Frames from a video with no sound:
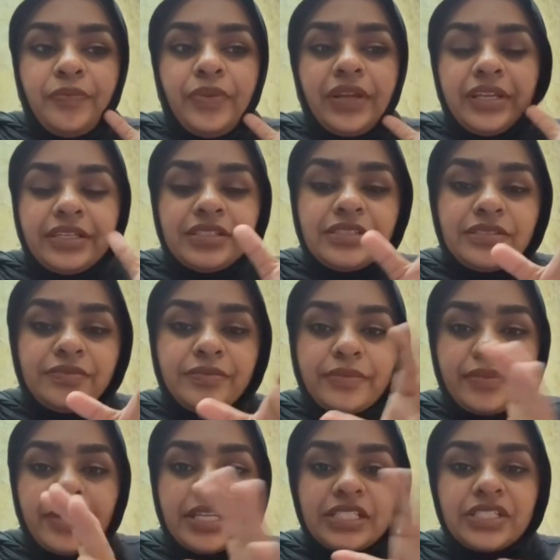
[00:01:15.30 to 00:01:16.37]
players
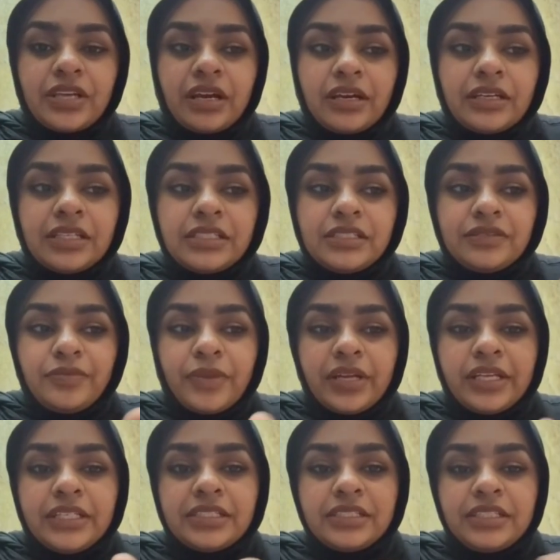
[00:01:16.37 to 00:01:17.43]
match cards,
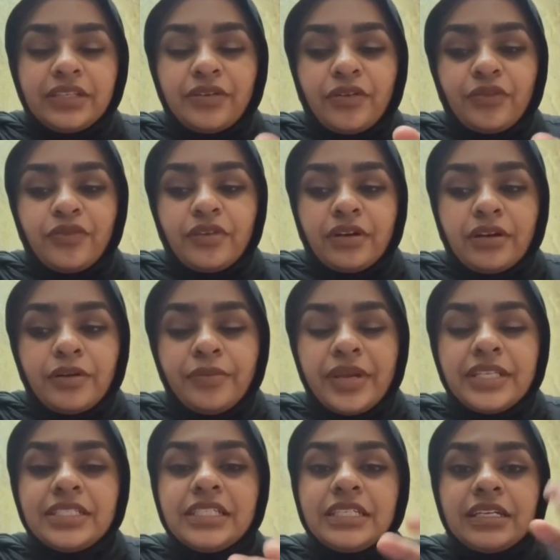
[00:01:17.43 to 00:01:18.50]
but instead of
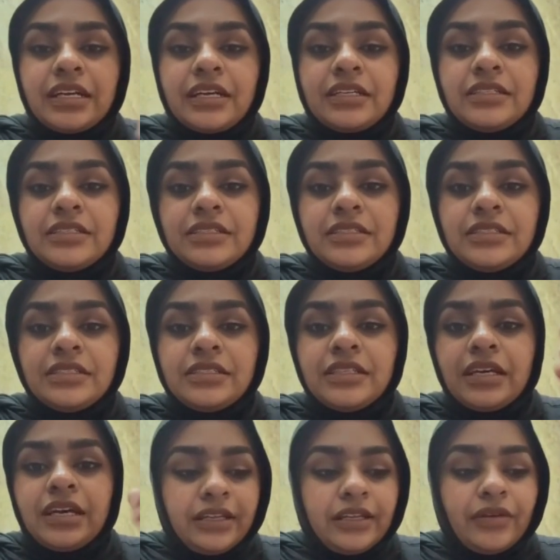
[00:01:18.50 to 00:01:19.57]
matching colors
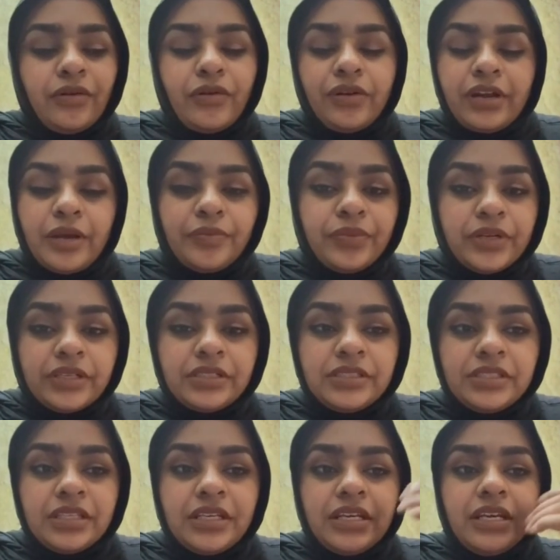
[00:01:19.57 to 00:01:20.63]
or
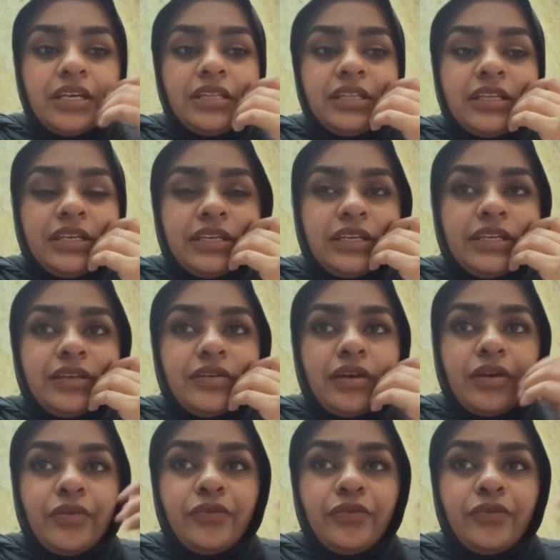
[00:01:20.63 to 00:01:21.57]
numbers, we